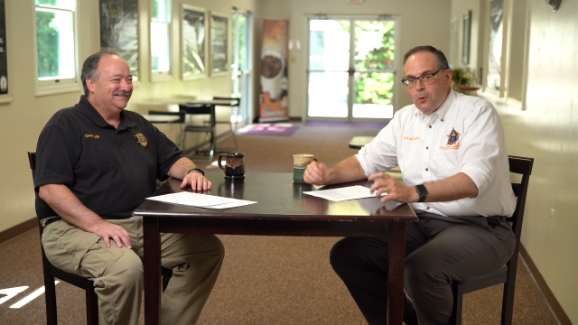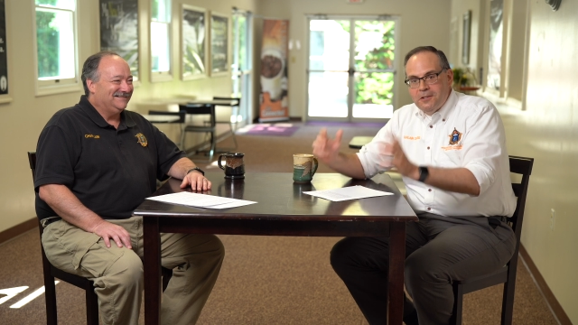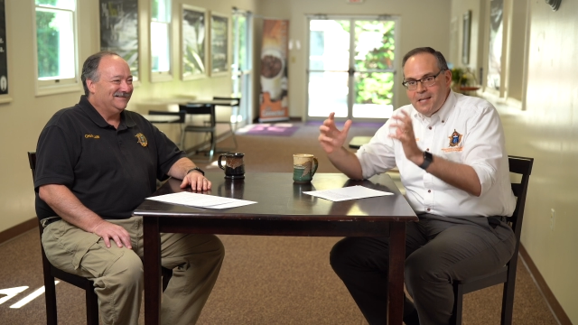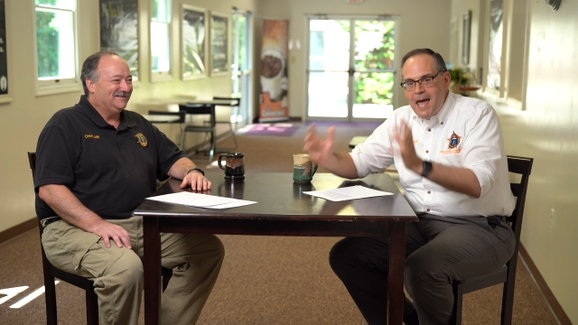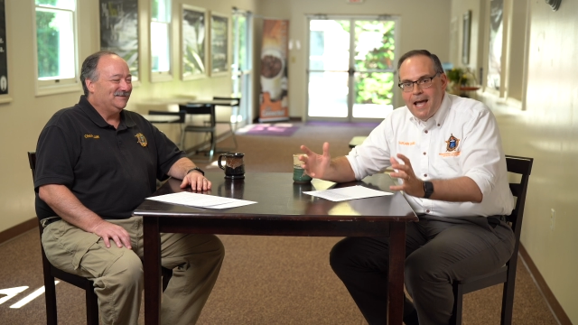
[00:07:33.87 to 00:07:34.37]

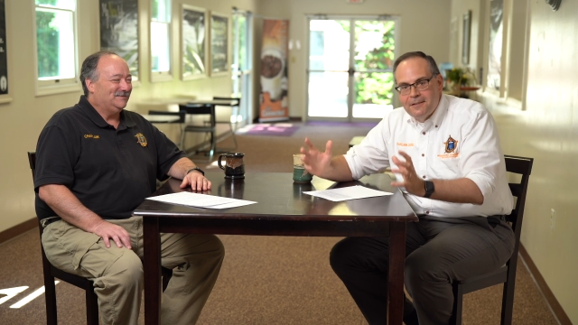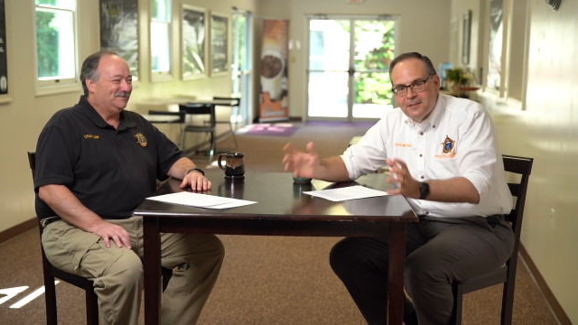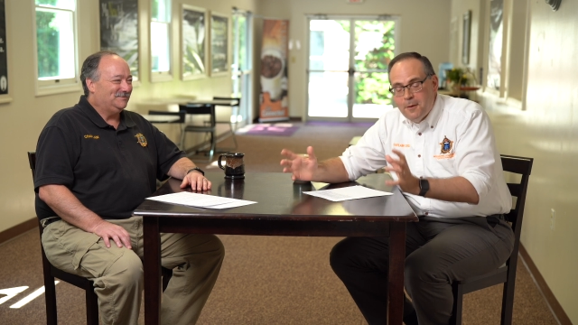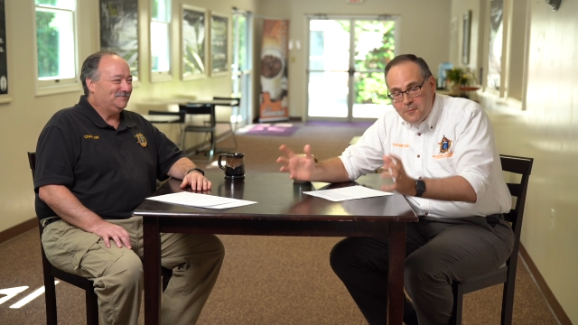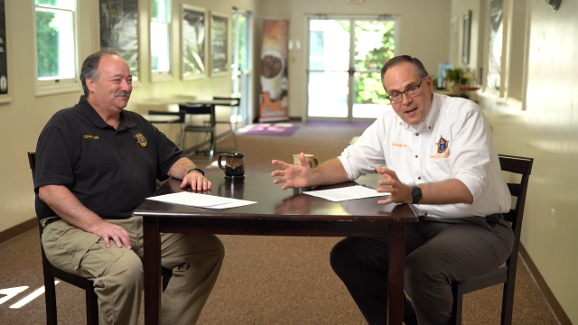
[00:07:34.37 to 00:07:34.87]
Speaker 1: take
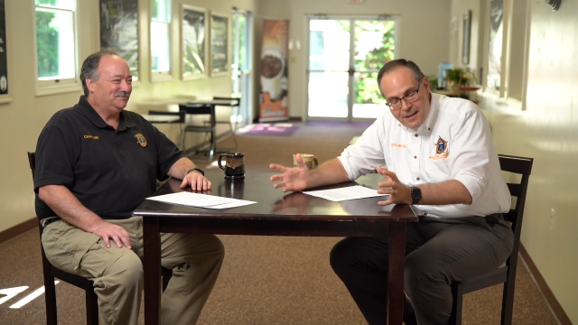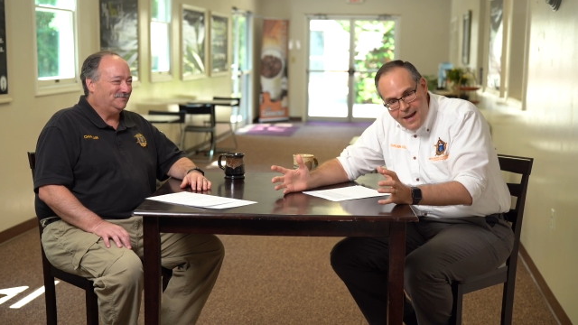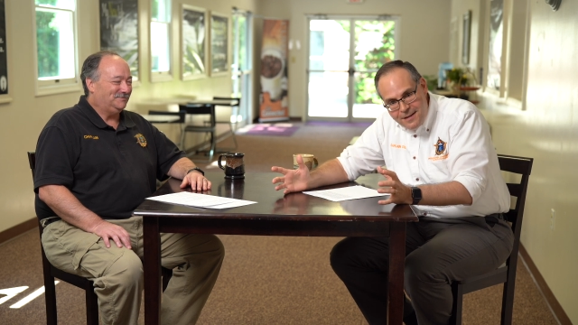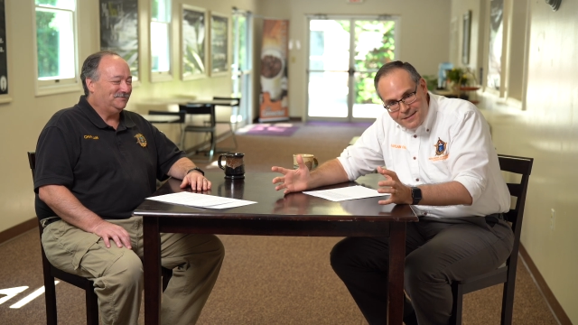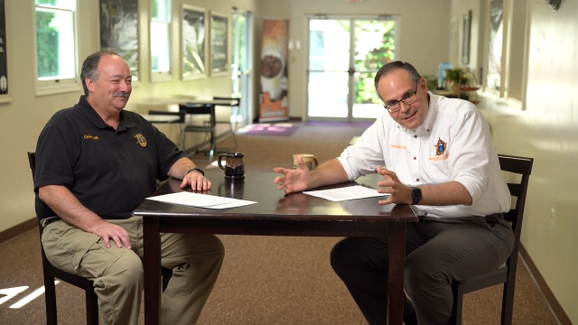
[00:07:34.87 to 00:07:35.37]
some
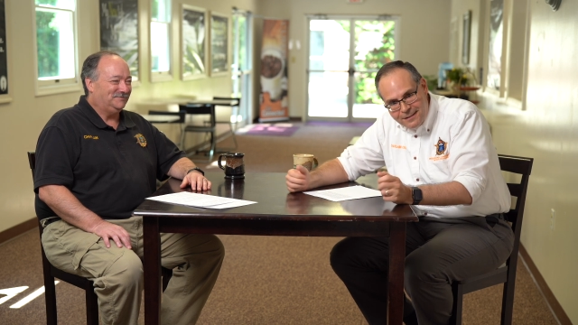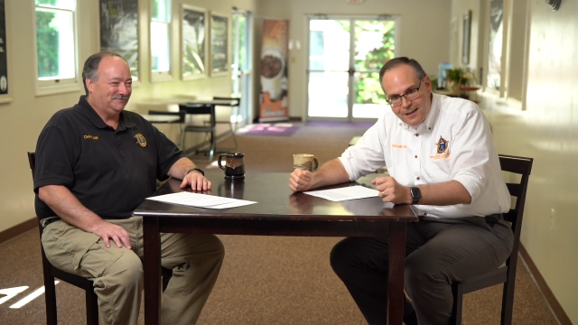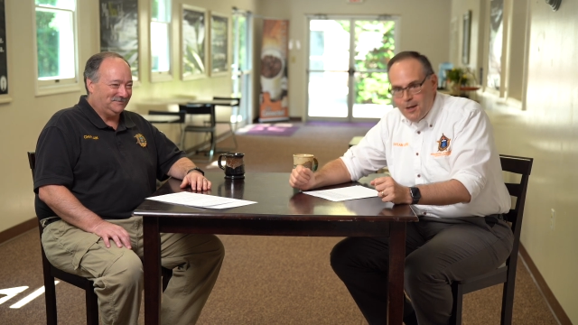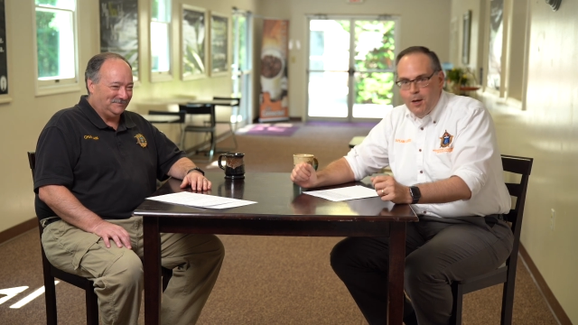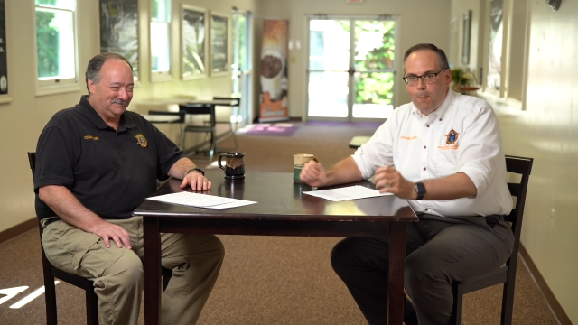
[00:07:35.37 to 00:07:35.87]
vacation
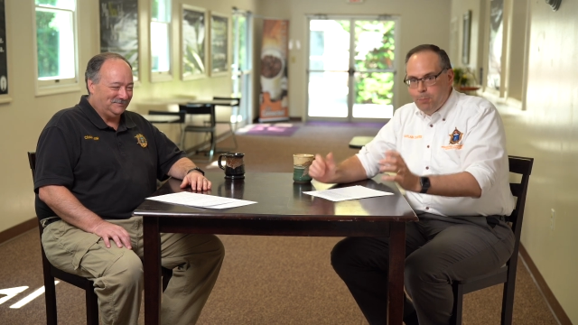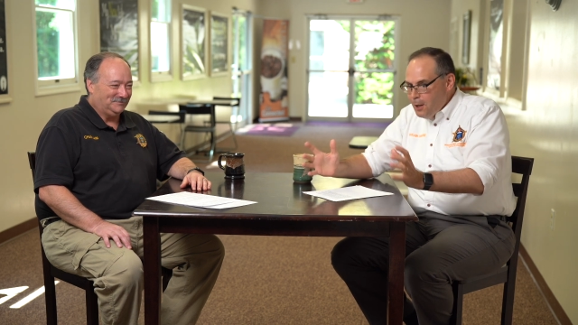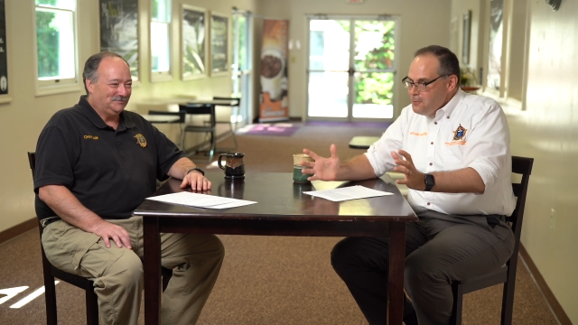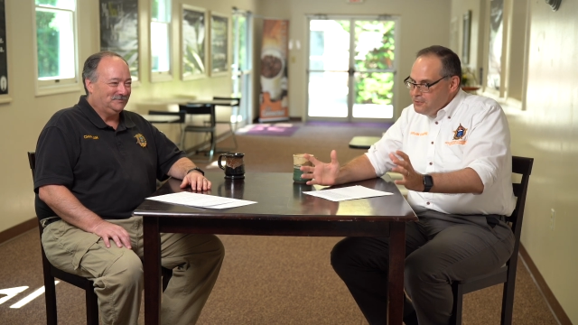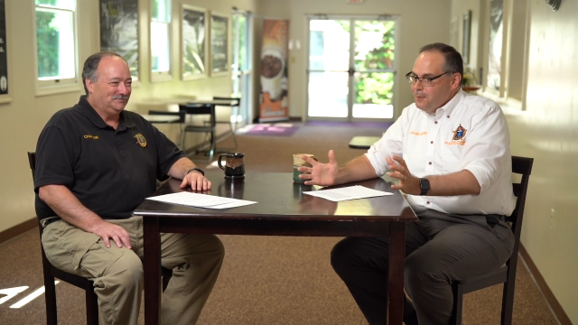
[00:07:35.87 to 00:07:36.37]

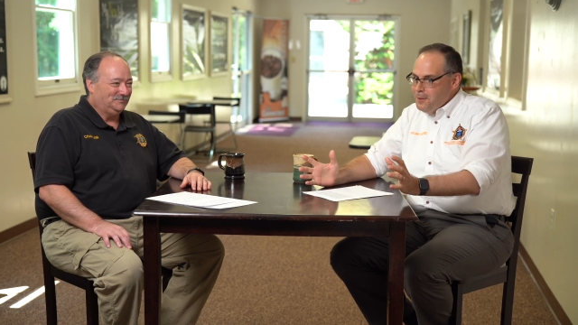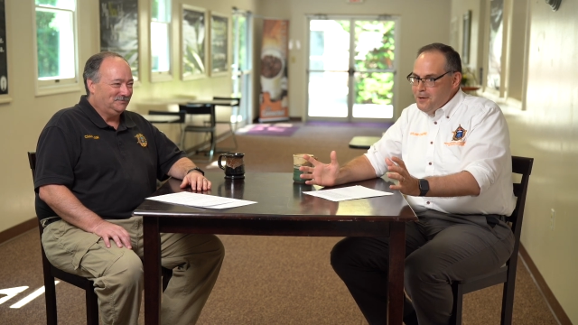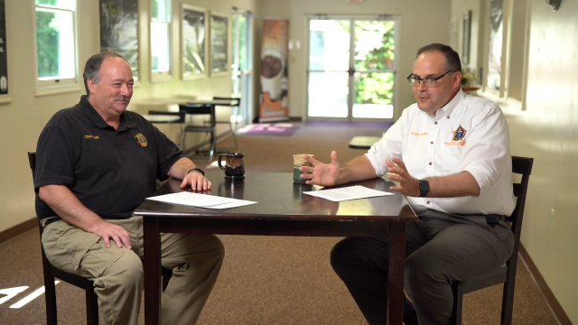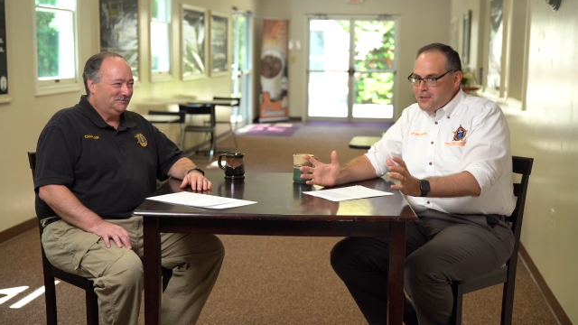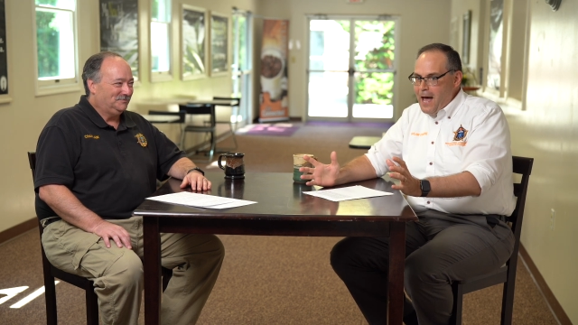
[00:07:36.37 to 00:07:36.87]
blow some of
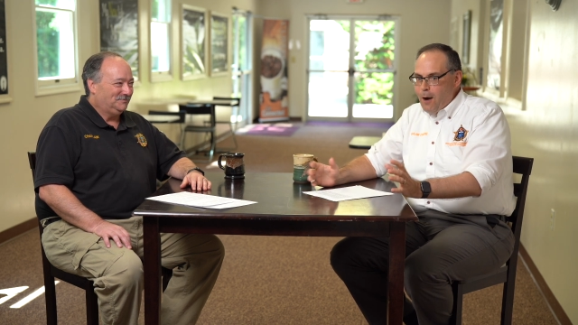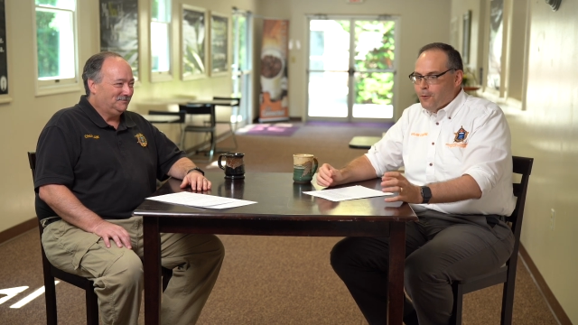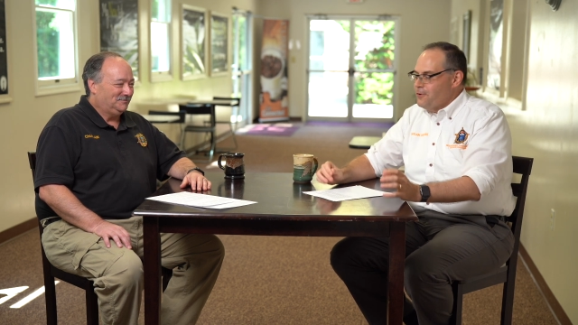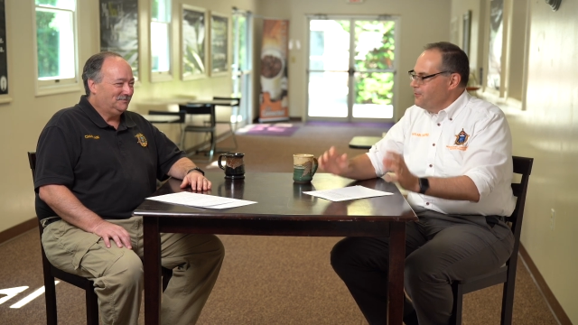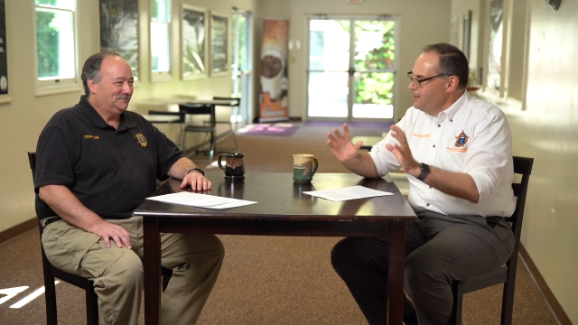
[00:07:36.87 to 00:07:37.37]
those hours.